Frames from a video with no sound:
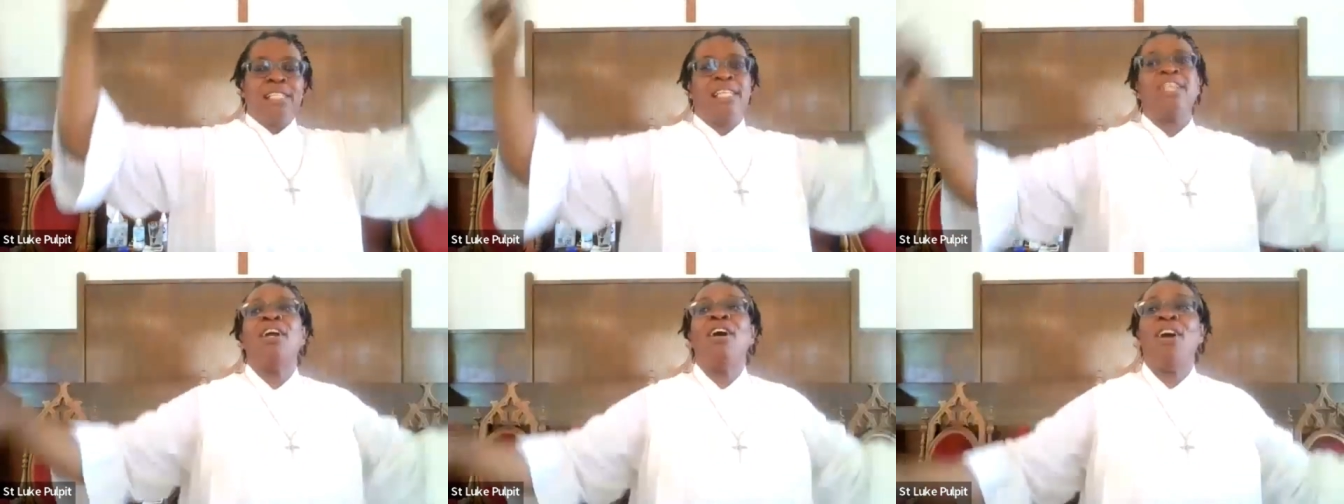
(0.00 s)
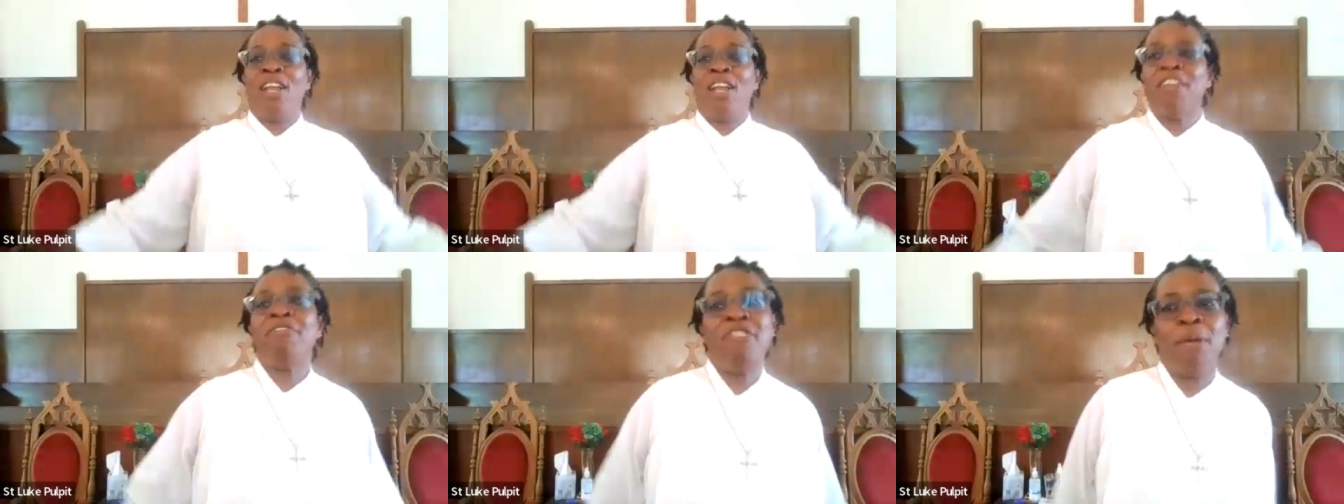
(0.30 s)
and
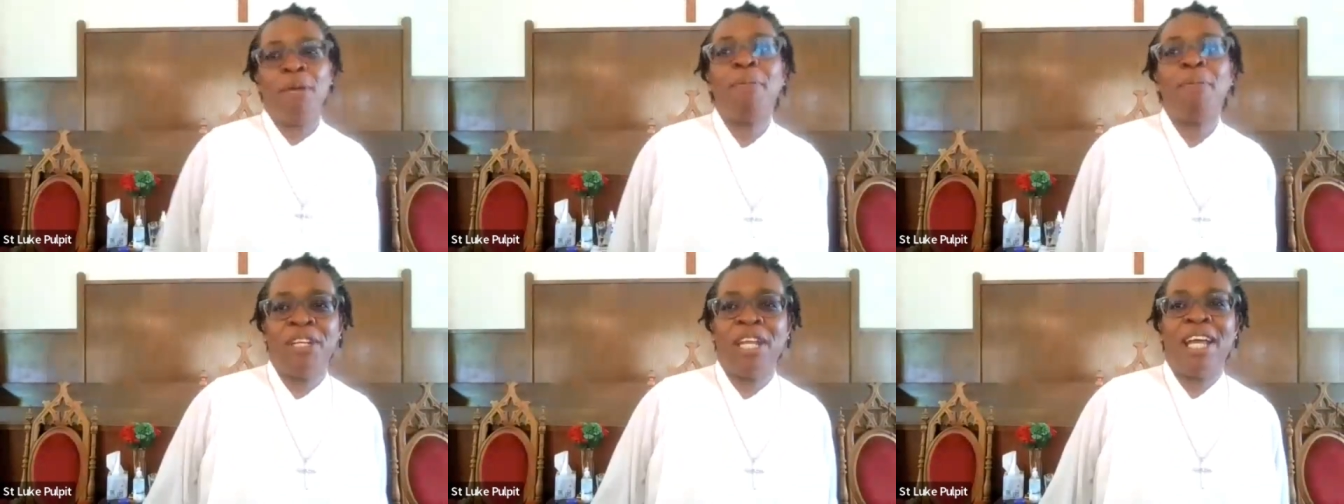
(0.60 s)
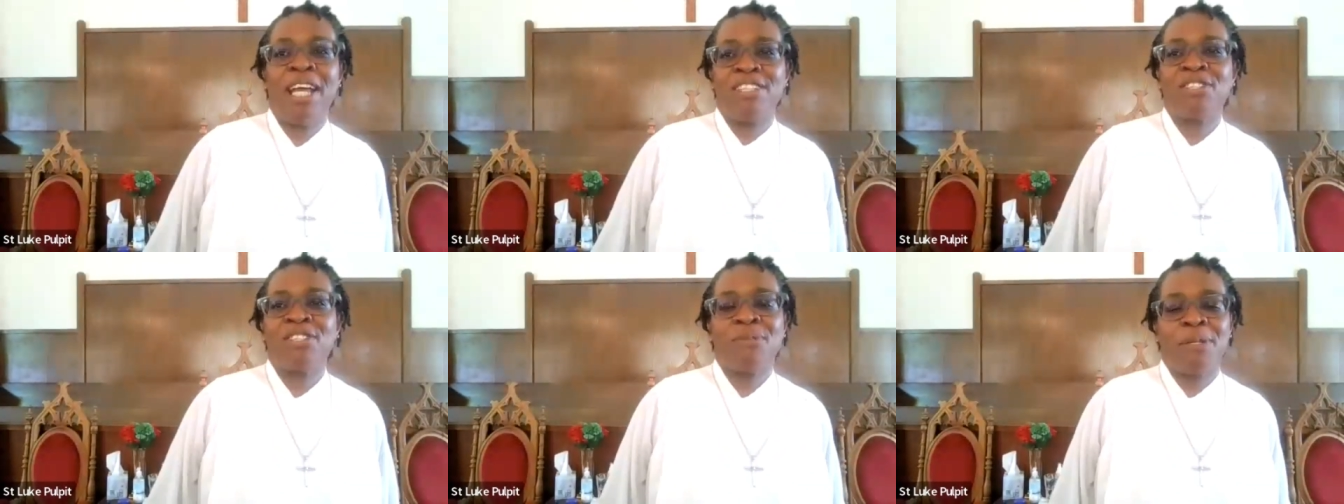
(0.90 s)
all of them are
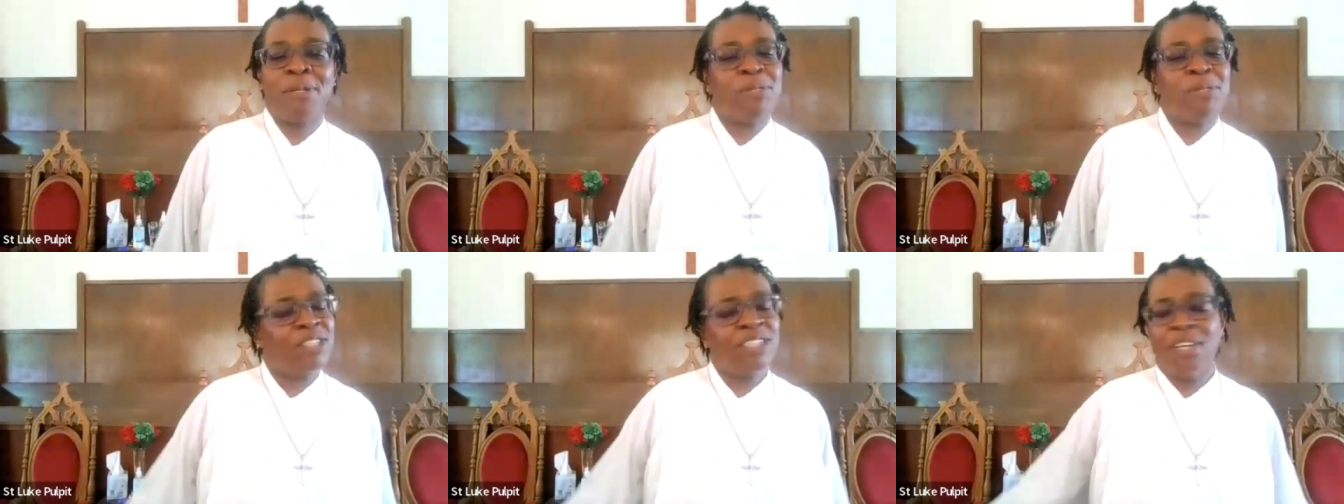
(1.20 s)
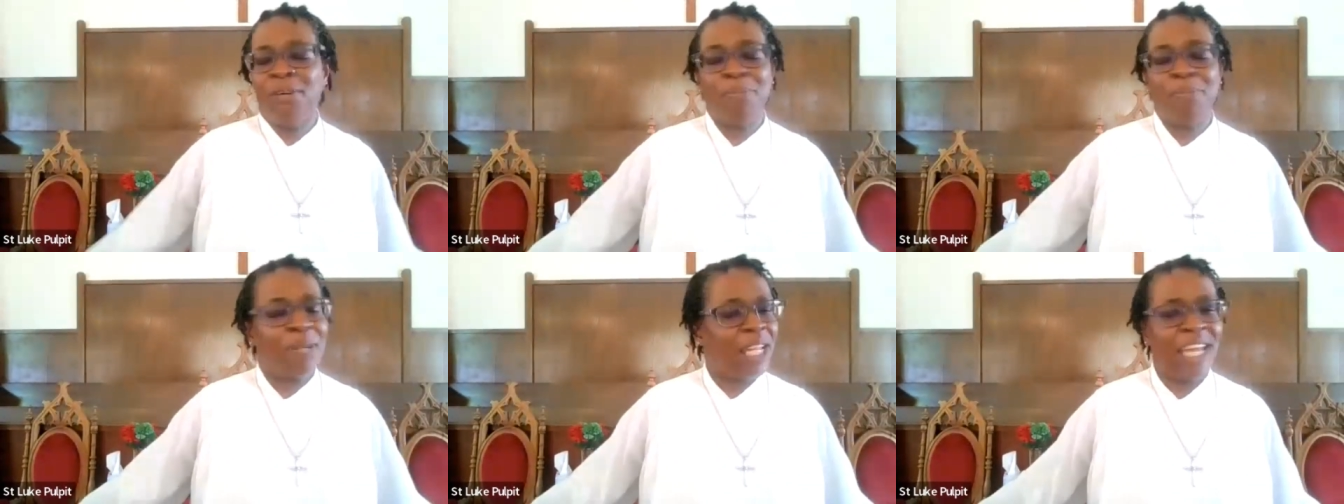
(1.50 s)
not scripture.
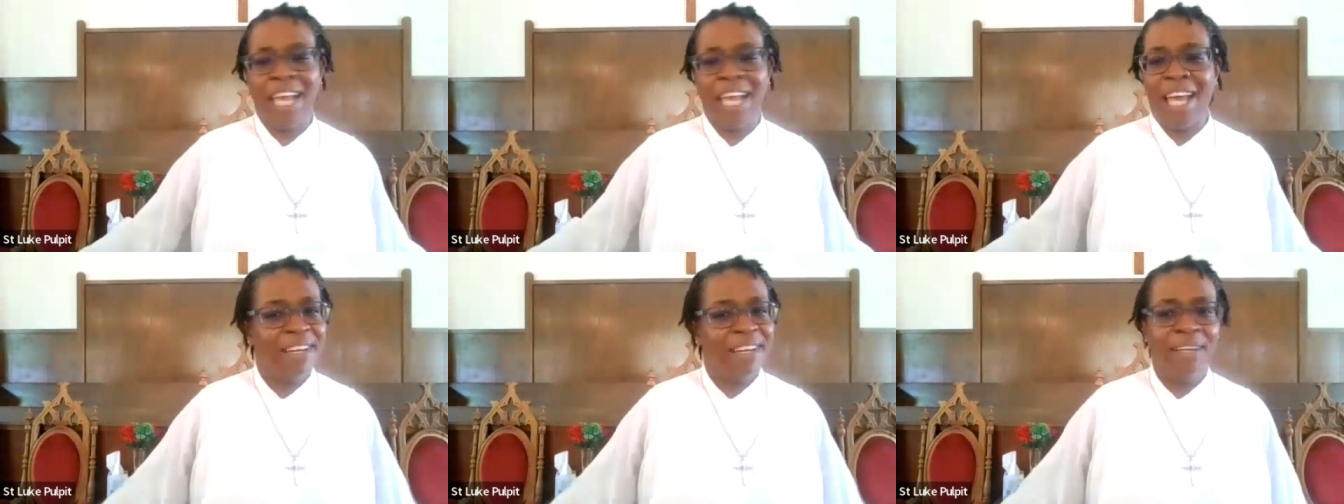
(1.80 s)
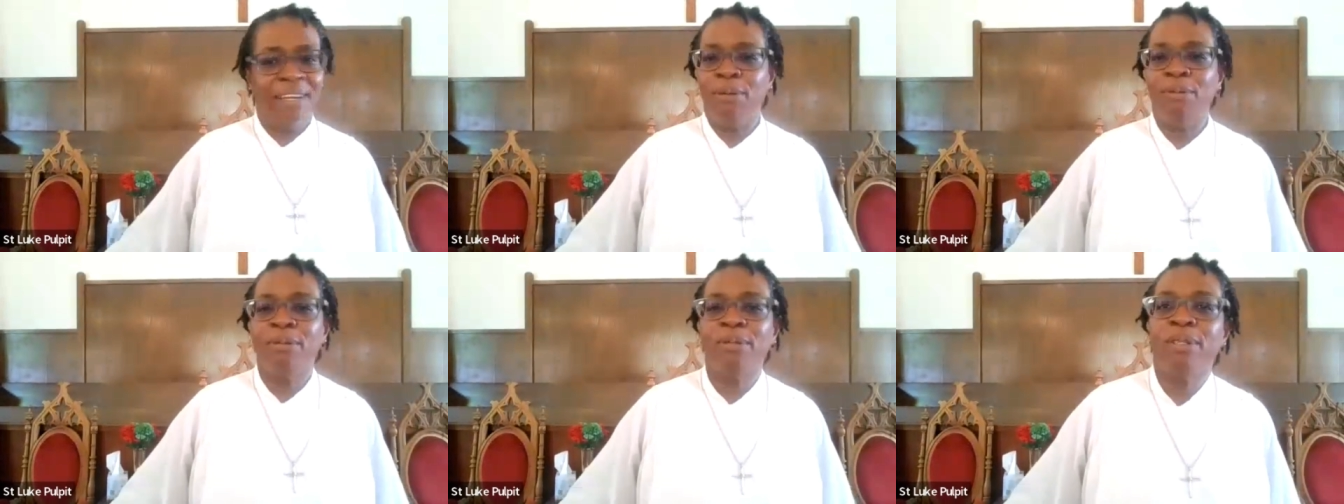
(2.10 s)
Don't play, I
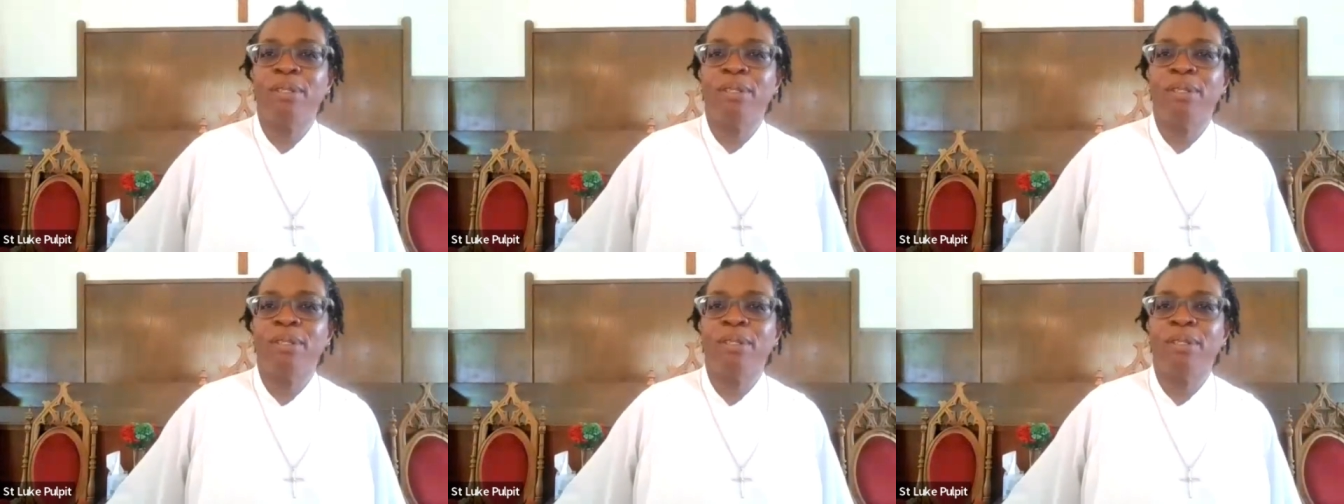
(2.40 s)
know.